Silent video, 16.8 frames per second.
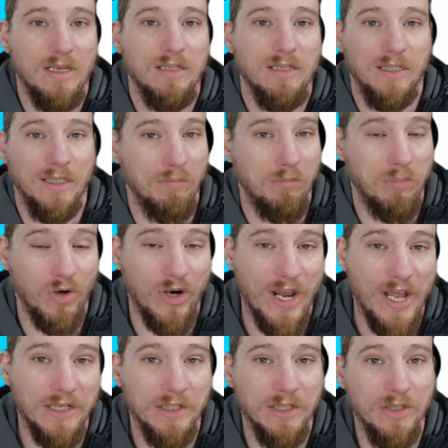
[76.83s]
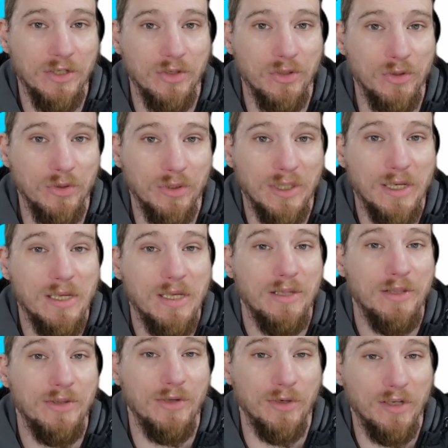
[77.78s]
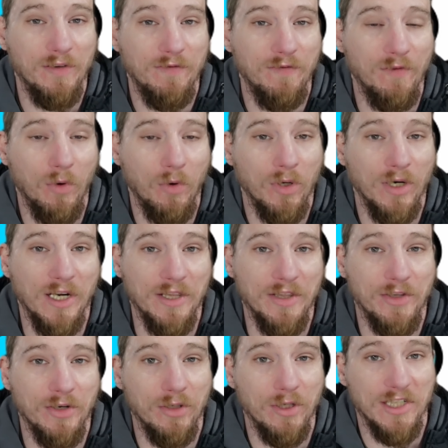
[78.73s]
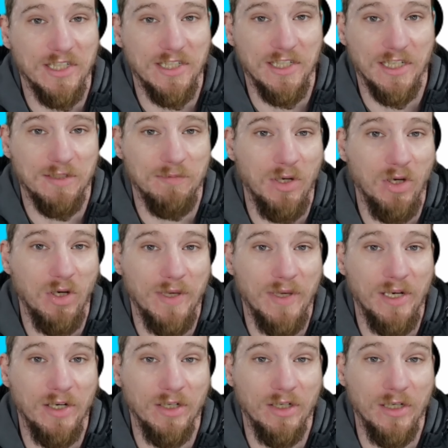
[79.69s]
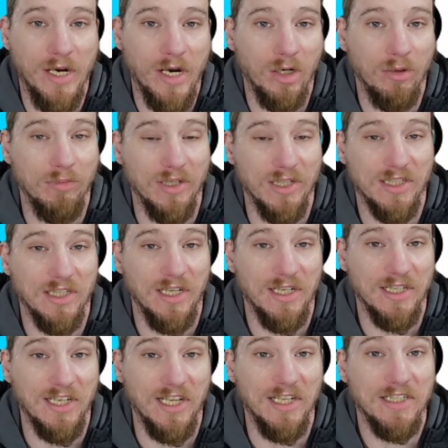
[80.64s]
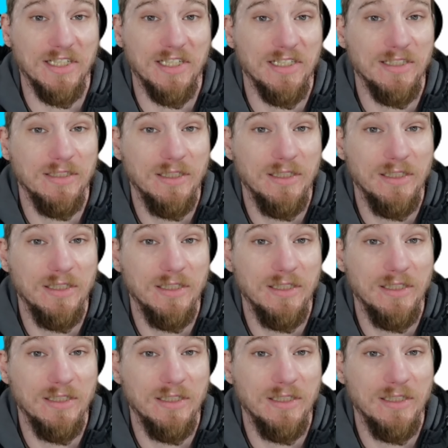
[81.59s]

the brand new 34 and 36 millimeter Erebus Ascents.